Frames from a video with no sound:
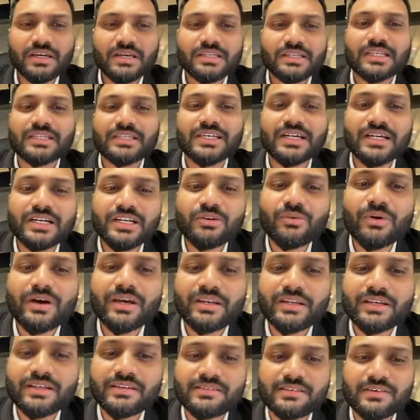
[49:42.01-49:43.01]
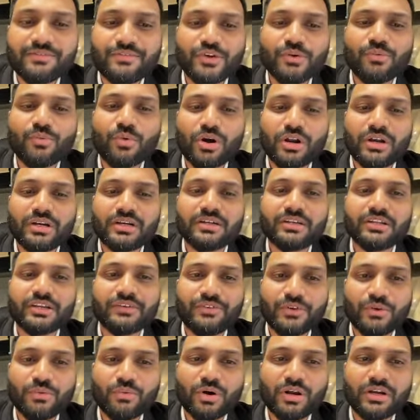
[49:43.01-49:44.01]
The third one is if you want
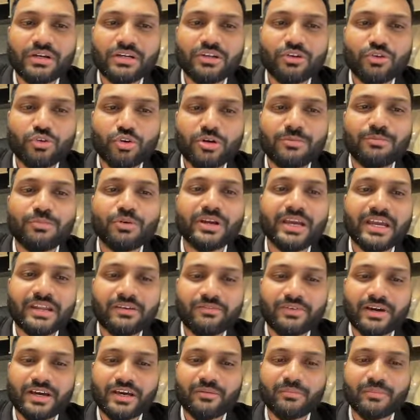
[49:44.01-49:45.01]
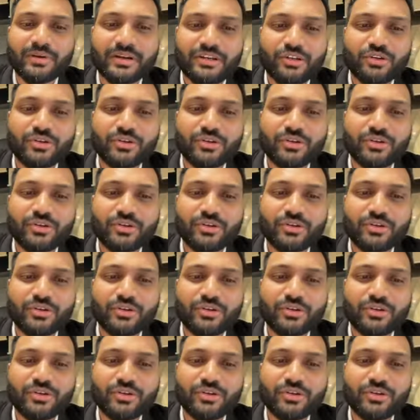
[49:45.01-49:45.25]
a notebook environment,